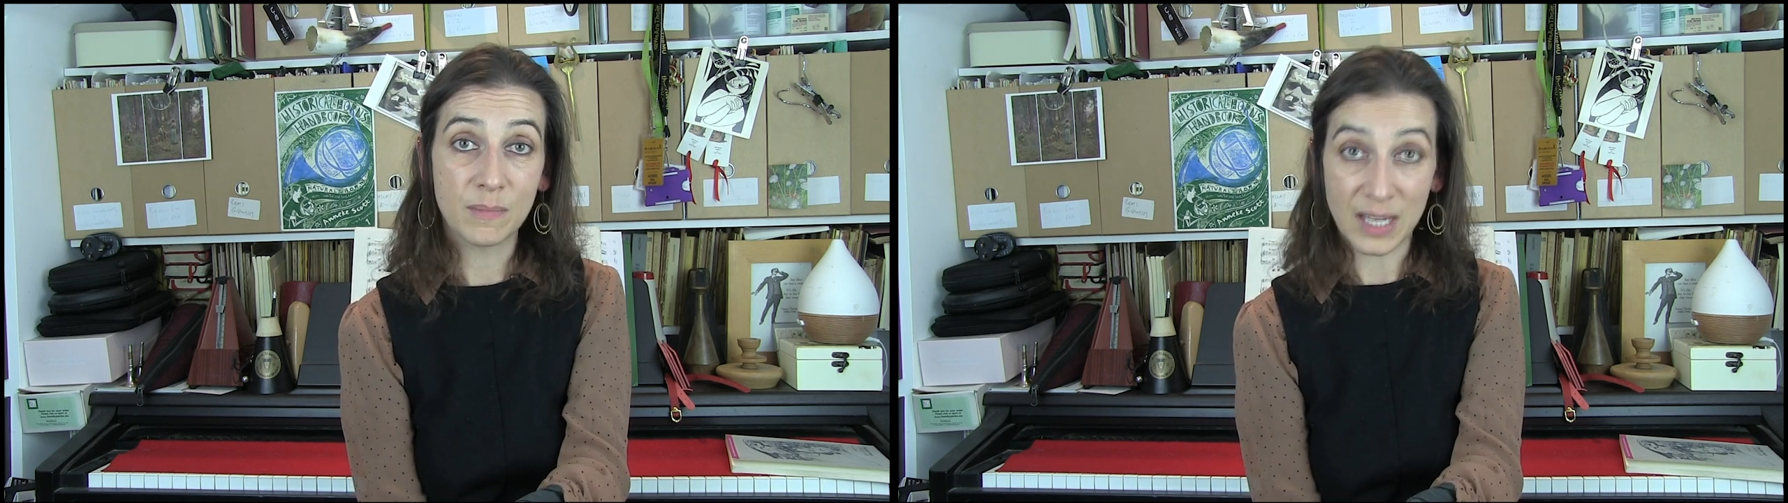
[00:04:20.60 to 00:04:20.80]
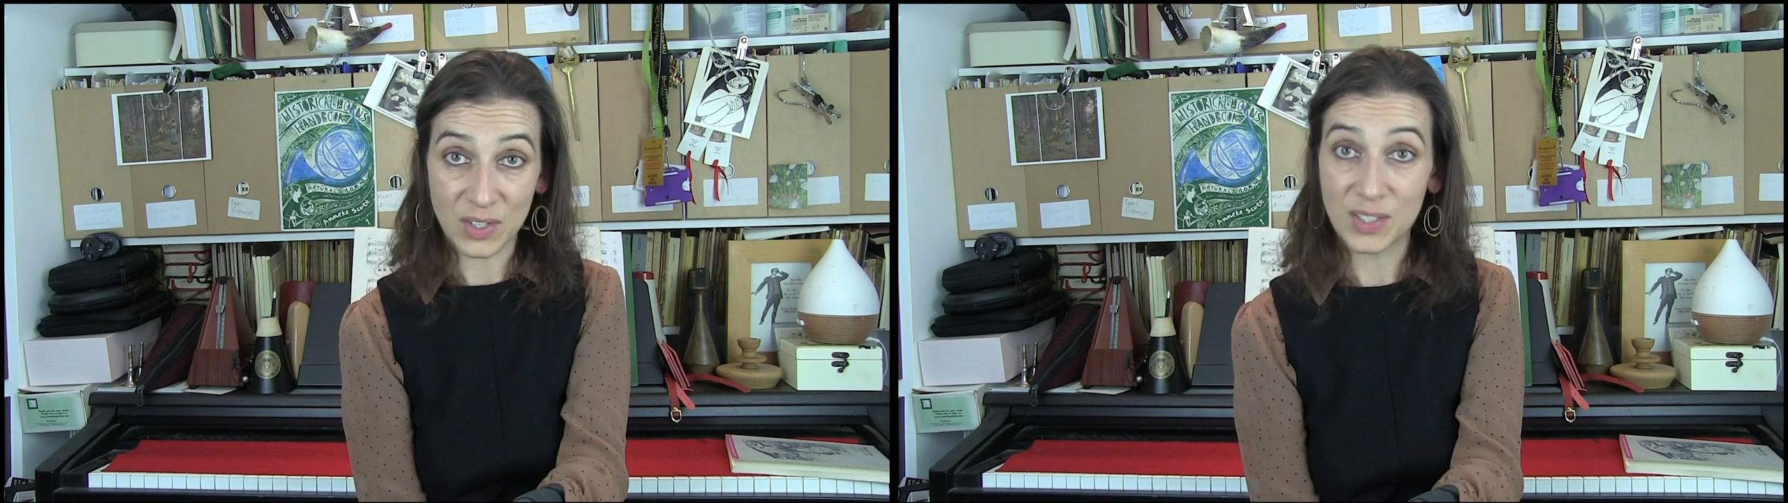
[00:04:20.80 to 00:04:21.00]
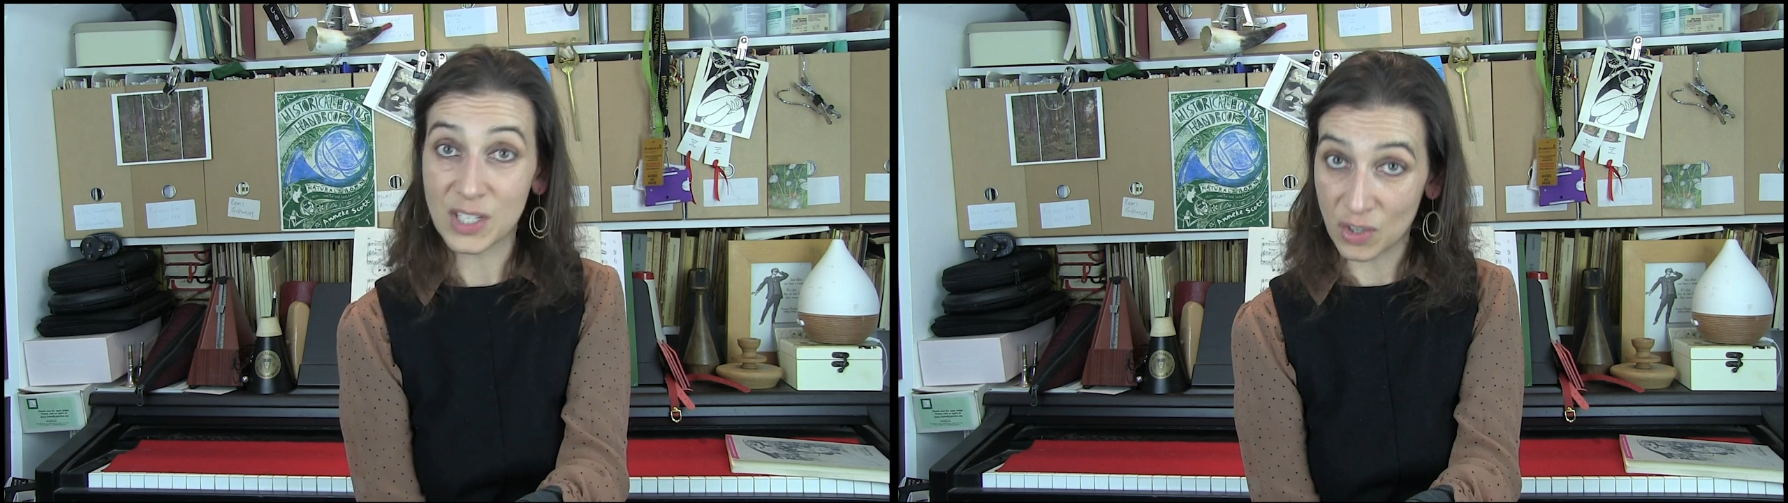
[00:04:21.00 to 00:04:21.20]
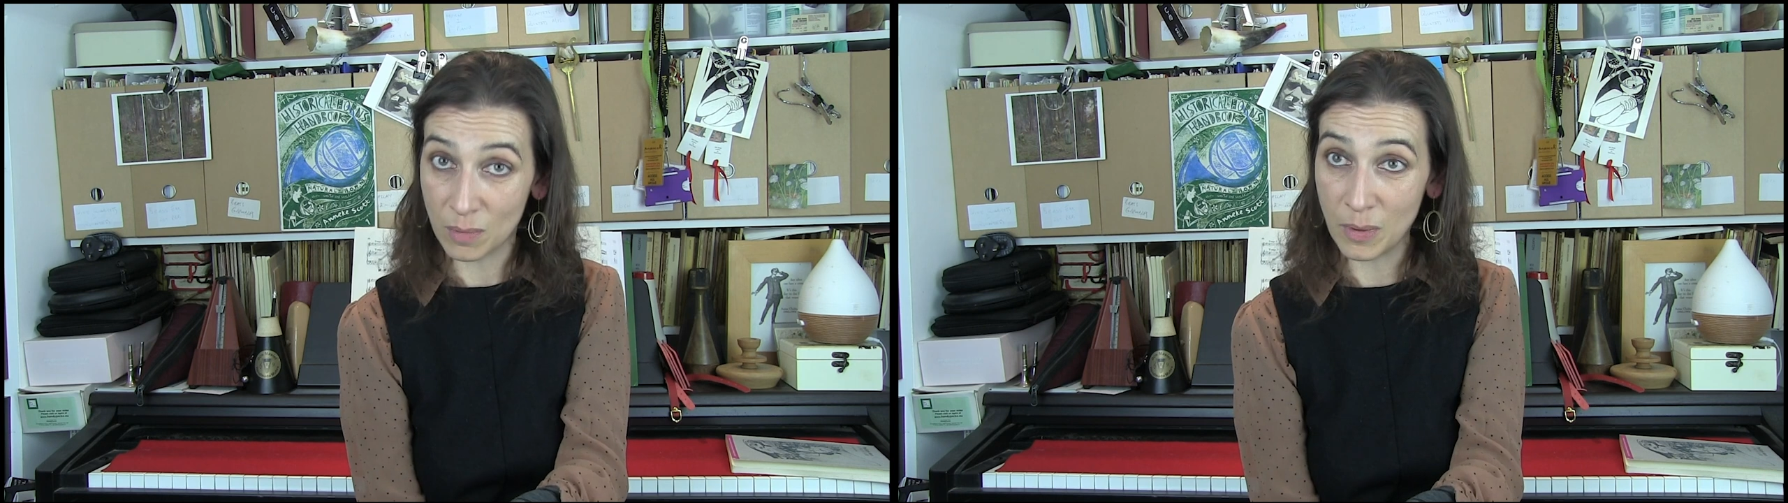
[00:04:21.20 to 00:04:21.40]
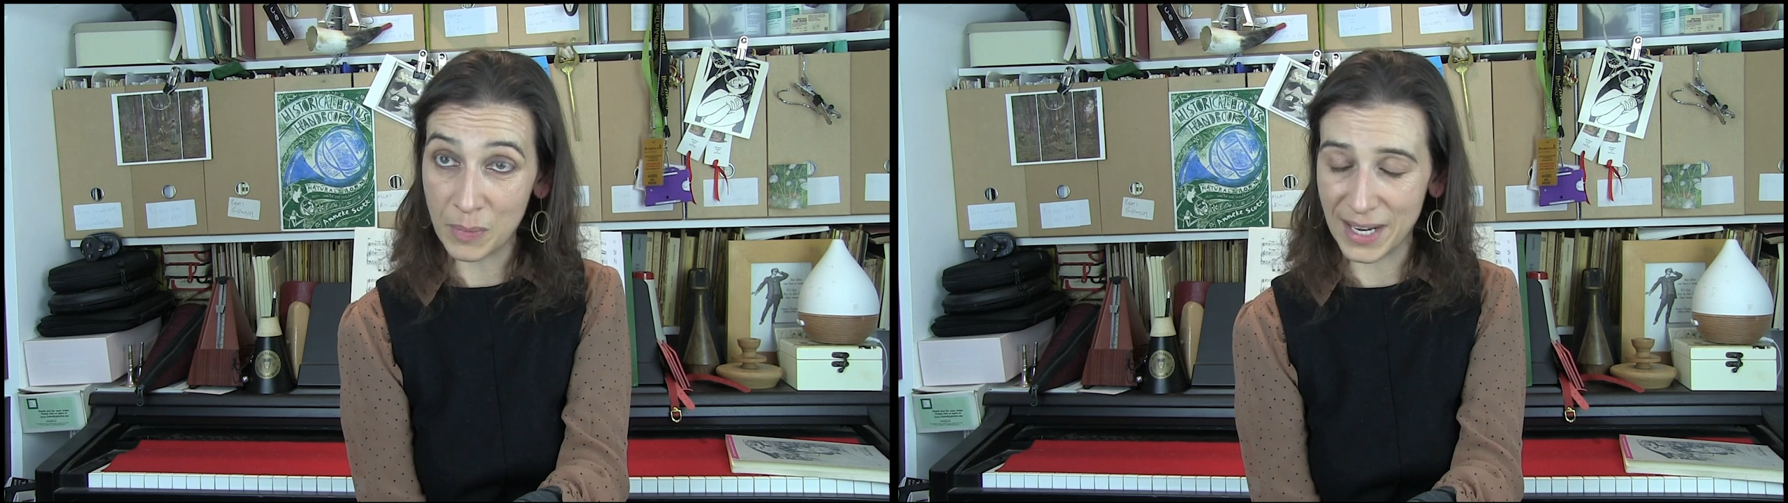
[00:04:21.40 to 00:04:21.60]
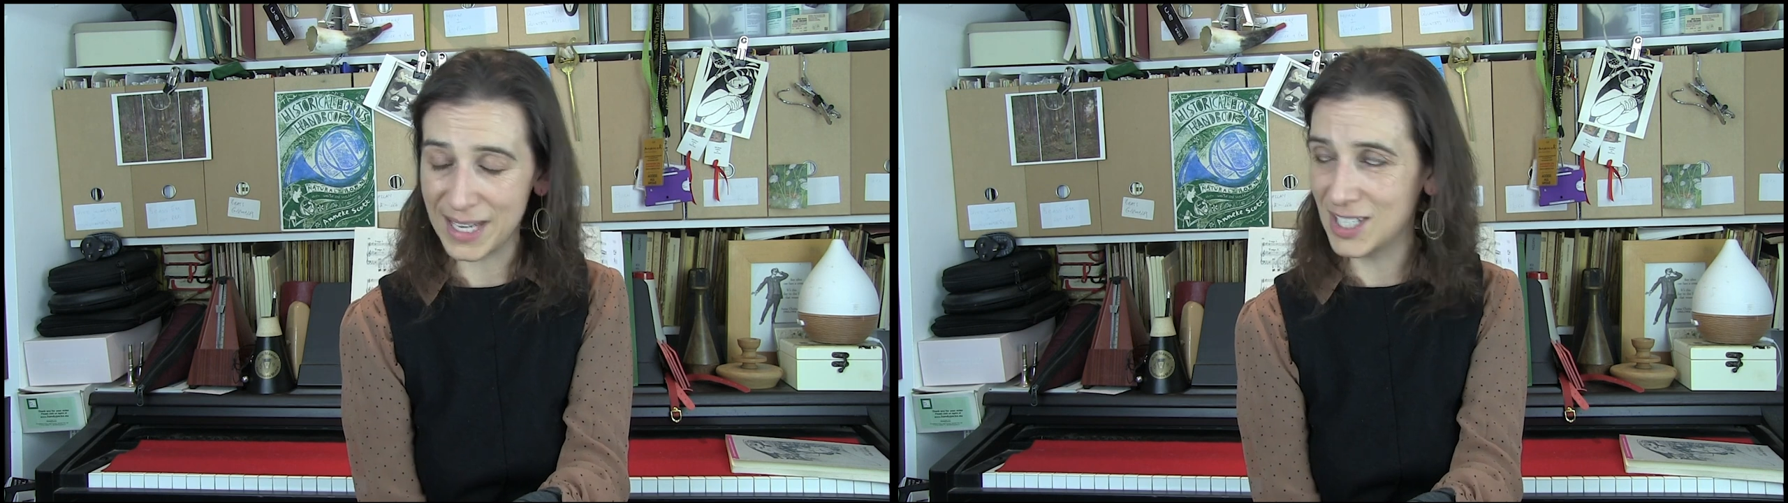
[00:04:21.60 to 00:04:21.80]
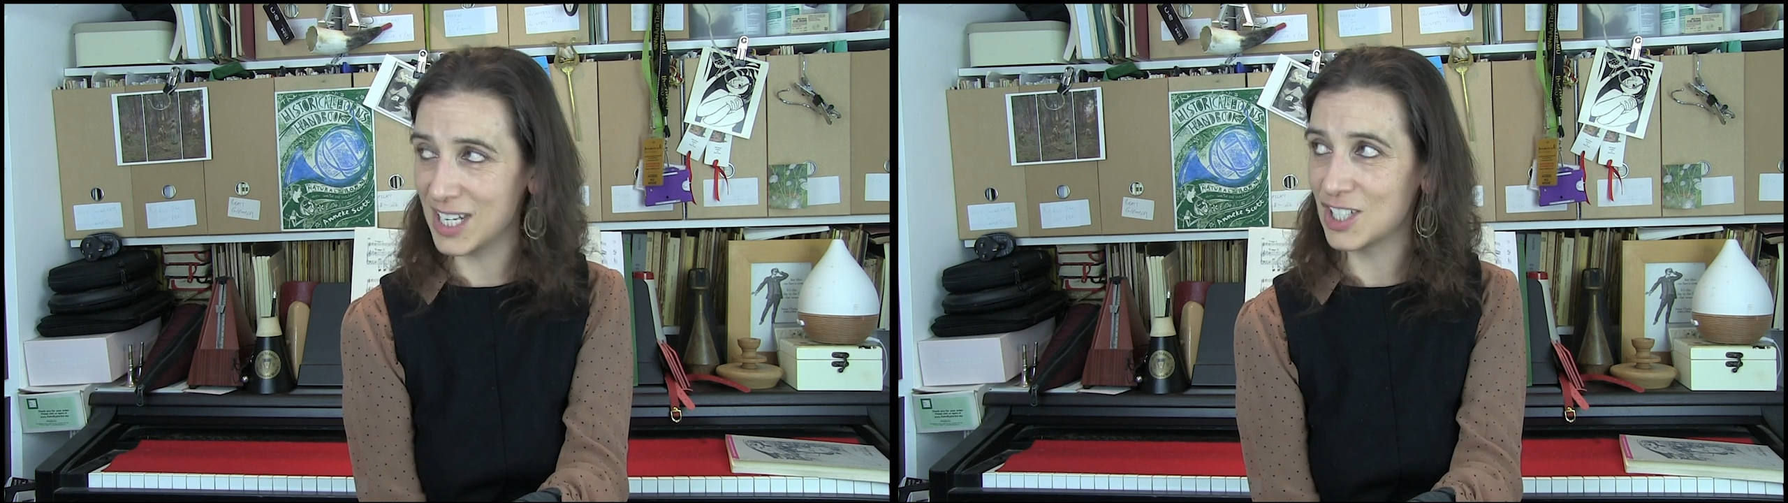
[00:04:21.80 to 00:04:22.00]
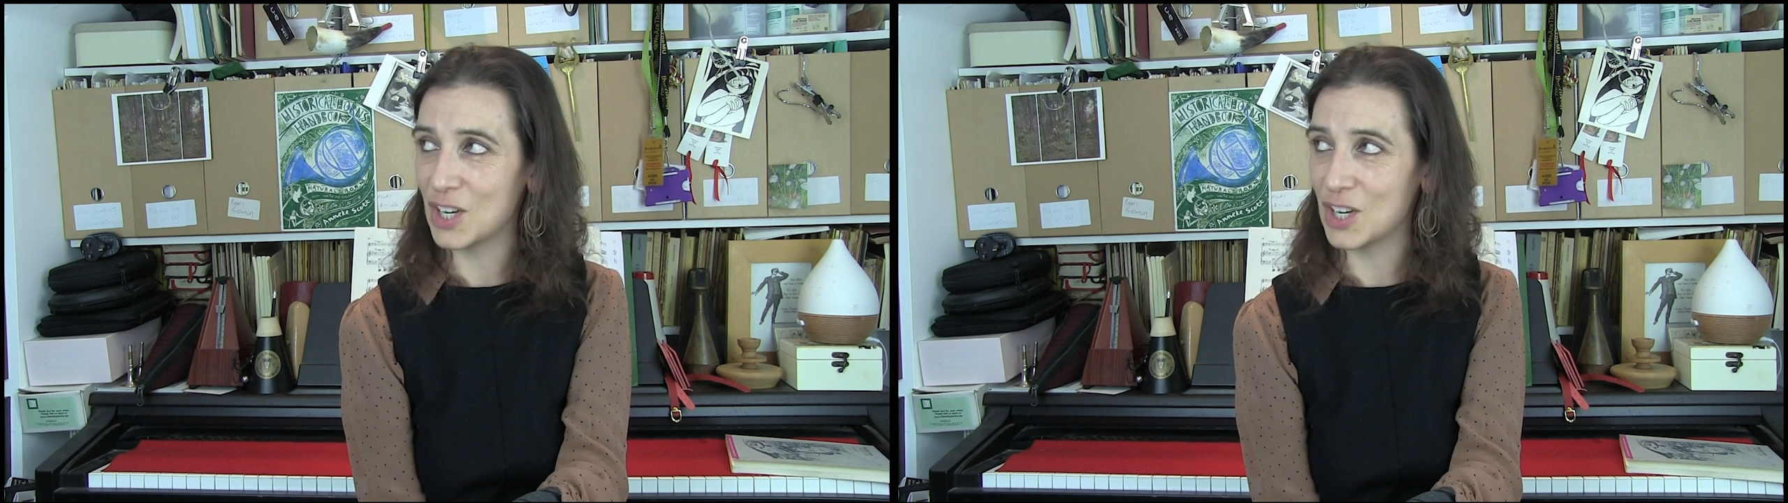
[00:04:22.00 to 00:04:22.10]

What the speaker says: piece discombobulating,